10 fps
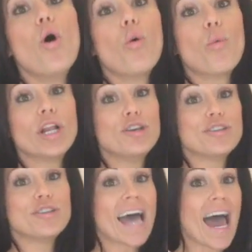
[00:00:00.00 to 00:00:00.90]
When you
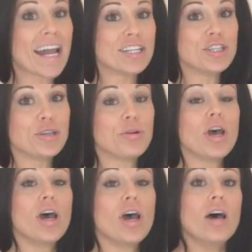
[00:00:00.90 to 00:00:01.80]
use the
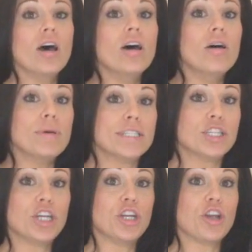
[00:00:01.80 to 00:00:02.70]
attitude
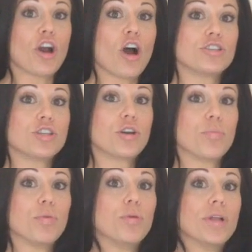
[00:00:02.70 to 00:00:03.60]
position, you're also going
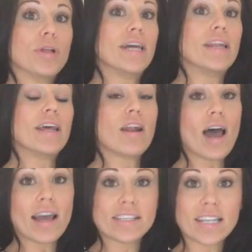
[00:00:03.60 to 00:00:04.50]
to pull in and
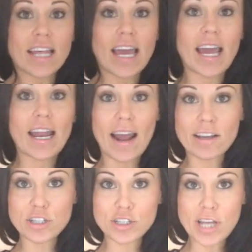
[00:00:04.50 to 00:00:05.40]
isolate and
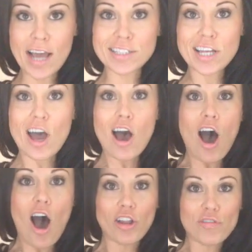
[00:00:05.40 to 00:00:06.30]
exercise
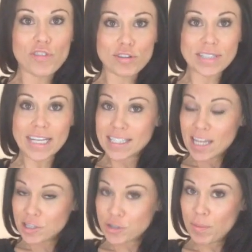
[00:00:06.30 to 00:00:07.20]
all of those
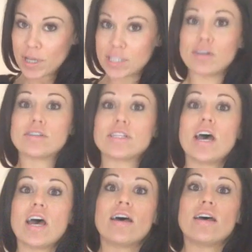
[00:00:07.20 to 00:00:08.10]
accessory muscles
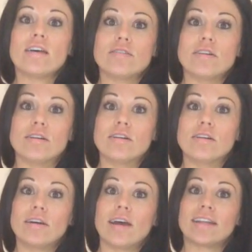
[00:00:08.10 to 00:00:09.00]

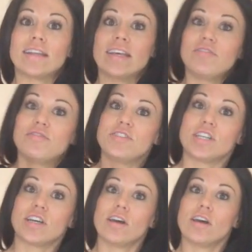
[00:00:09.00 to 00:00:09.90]
and
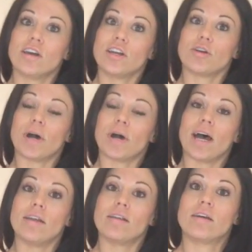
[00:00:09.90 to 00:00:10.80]
lift your
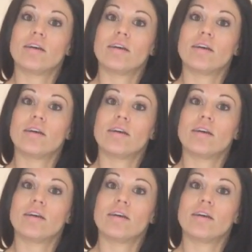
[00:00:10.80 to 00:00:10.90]
butt